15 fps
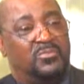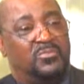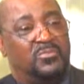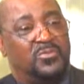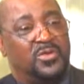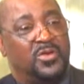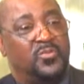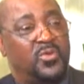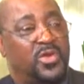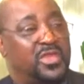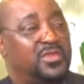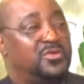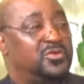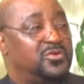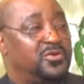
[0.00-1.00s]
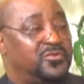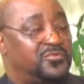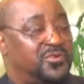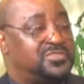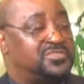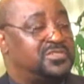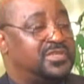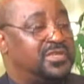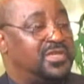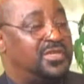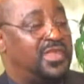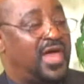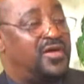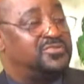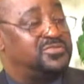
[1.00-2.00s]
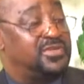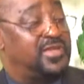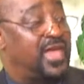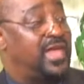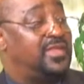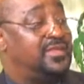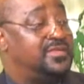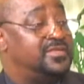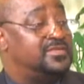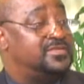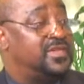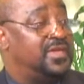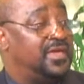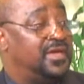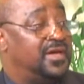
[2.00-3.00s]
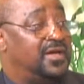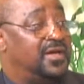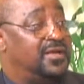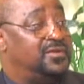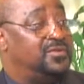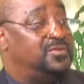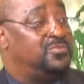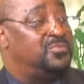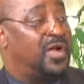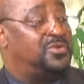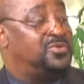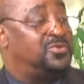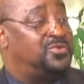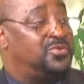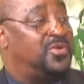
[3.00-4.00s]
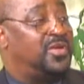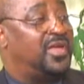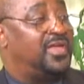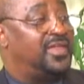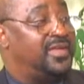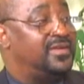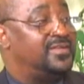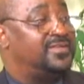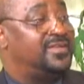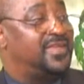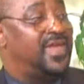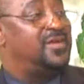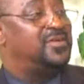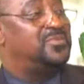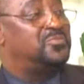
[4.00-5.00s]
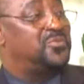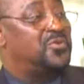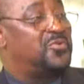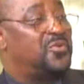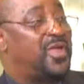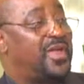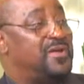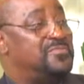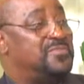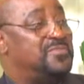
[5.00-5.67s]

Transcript: you know, when do you officially announce your candidacy? Are you doing it here today on the program?